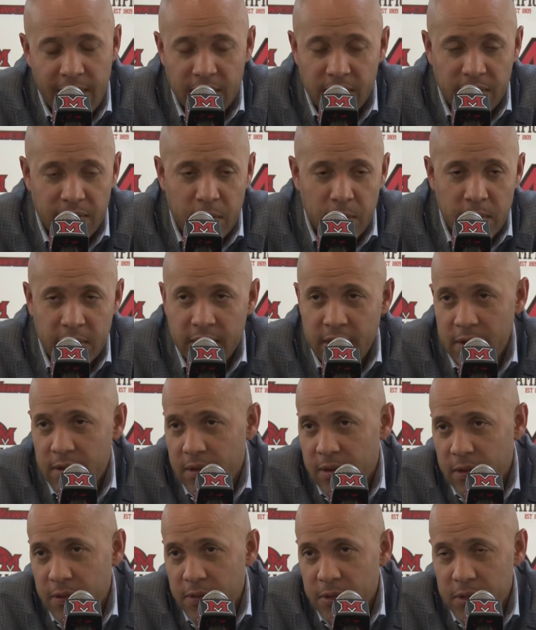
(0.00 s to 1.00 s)
Has four
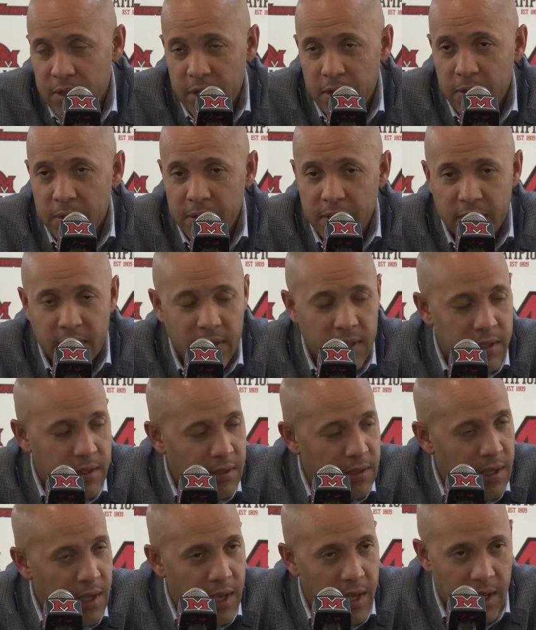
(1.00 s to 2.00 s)
turnovers, no assists.